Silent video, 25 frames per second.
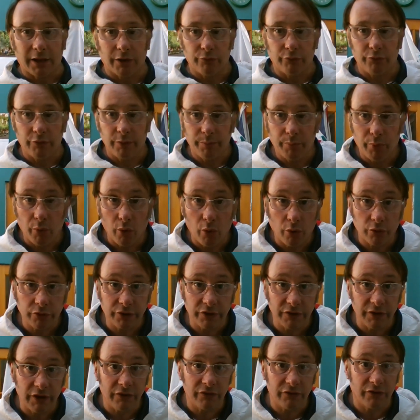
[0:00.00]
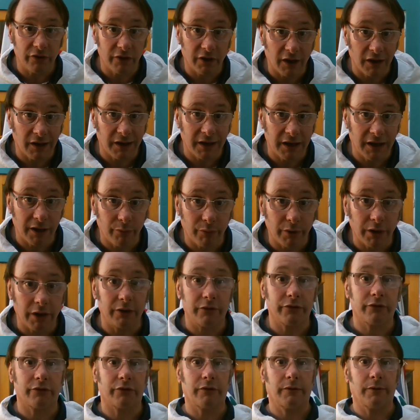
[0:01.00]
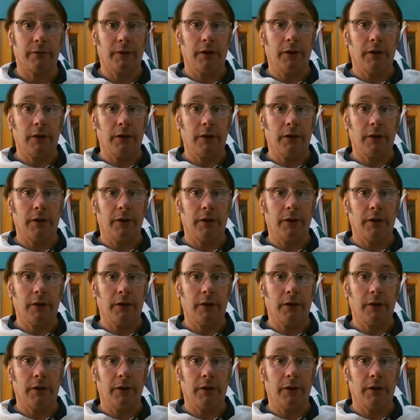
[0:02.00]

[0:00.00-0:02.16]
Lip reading: and reported it to Galerius.